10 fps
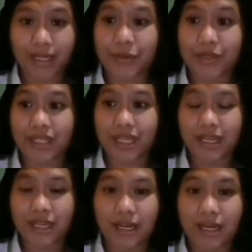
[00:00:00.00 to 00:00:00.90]
a
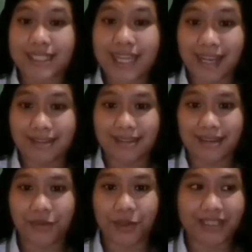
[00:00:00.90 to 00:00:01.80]
certain uh,
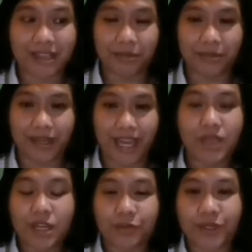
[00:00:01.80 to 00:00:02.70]
task. For example,
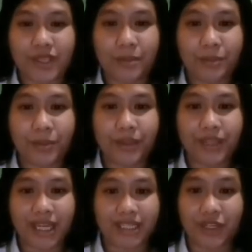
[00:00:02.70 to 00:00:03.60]
okay. For example,
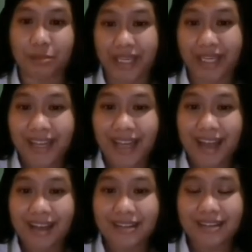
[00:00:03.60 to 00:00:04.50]
that in your PE
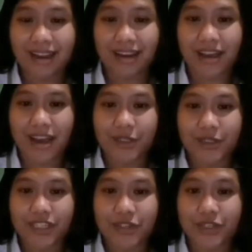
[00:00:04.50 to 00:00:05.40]
class, that
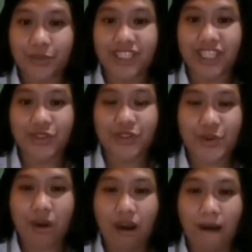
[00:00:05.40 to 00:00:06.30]
your teachers want you
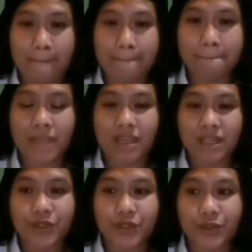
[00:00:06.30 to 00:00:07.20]
to. Um,
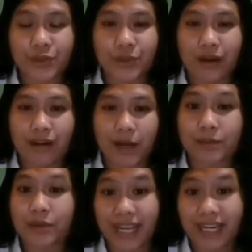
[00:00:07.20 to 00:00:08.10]
to
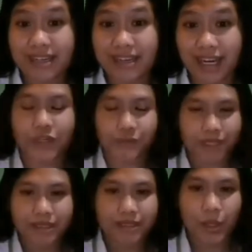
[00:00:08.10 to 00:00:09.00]
um, create your
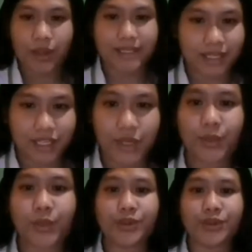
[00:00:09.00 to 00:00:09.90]
business. So
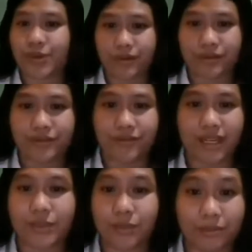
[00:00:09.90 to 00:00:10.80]
insecure, your
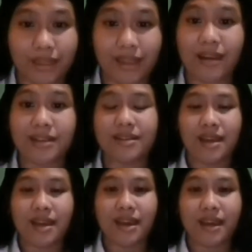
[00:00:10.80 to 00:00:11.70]
confidence will be lost,
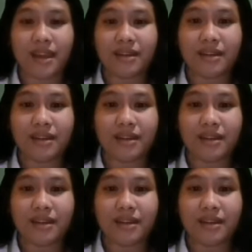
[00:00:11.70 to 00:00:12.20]
and